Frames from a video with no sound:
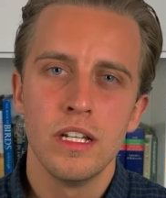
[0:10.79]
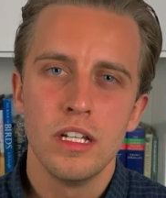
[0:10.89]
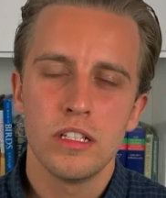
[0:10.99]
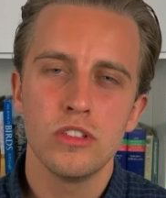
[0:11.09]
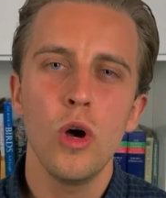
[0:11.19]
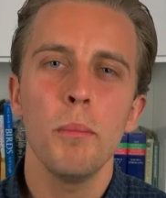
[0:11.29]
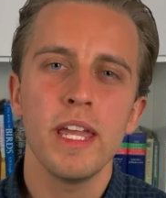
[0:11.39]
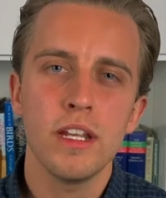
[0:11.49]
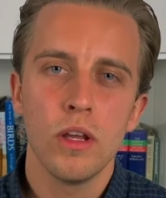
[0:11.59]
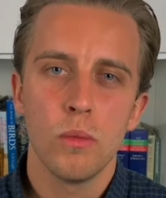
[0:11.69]
does not
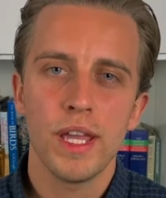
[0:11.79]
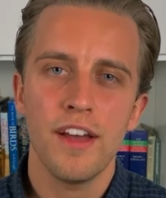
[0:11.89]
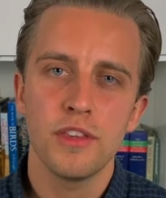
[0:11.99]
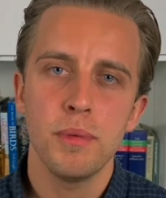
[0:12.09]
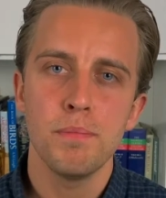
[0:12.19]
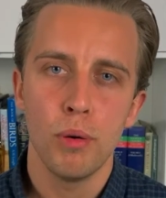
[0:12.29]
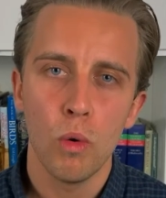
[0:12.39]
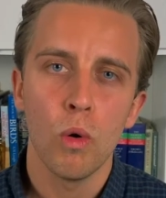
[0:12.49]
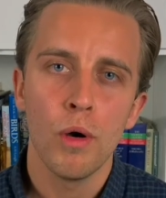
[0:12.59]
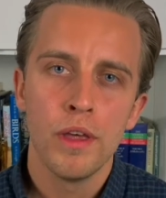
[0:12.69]
mean we have to be
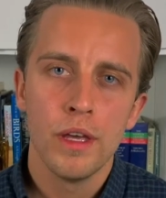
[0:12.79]
poor